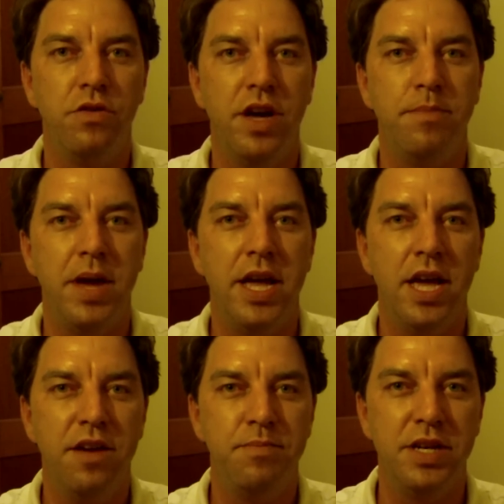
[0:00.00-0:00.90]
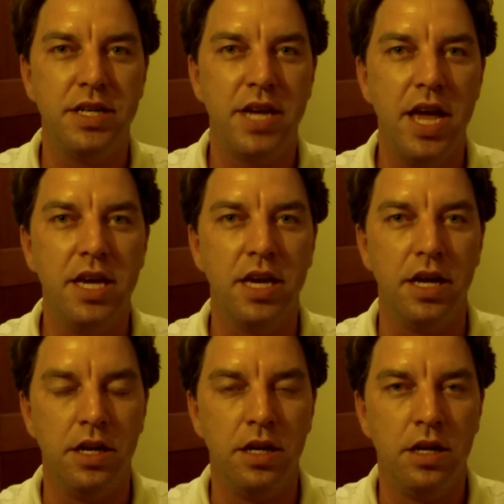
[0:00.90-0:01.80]
that may have been
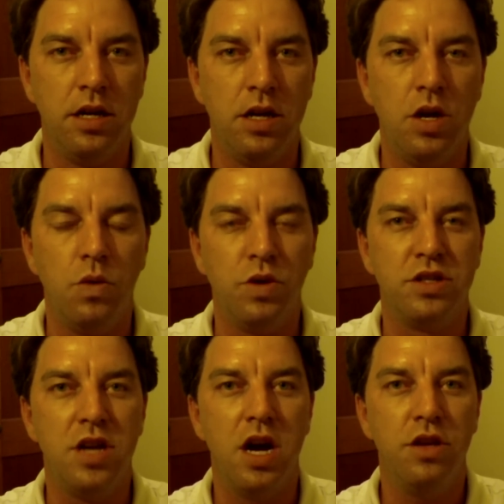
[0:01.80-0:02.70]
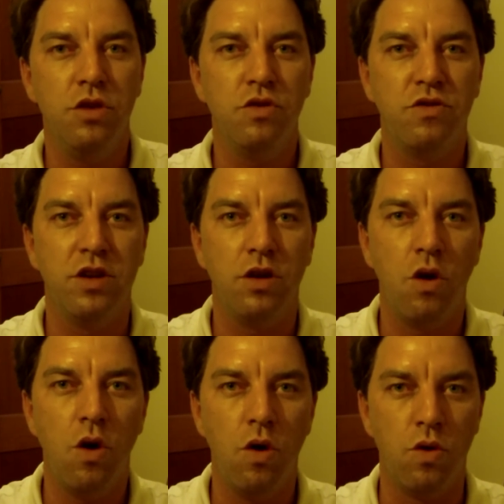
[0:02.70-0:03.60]
taken was not used in
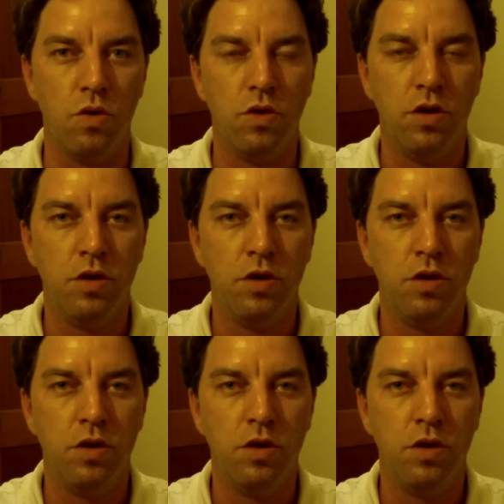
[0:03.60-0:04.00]
whole,